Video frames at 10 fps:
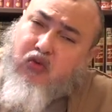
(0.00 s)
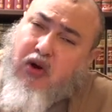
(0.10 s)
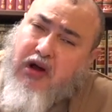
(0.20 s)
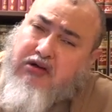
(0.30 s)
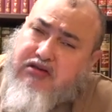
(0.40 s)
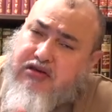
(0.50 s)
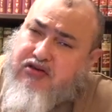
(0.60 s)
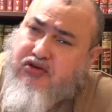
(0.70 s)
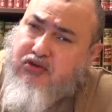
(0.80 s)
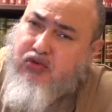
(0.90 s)
walks
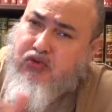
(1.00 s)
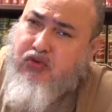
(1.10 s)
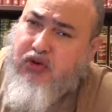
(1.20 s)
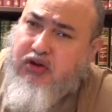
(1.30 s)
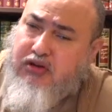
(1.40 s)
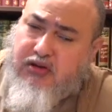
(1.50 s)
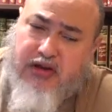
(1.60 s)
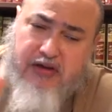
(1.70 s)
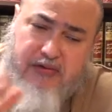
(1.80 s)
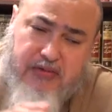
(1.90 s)
us through,
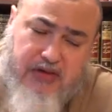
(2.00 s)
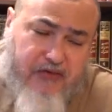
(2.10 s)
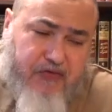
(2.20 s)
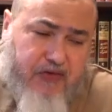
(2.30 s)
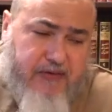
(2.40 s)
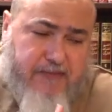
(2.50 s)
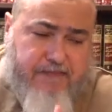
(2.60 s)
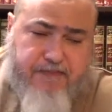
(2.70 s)
like different,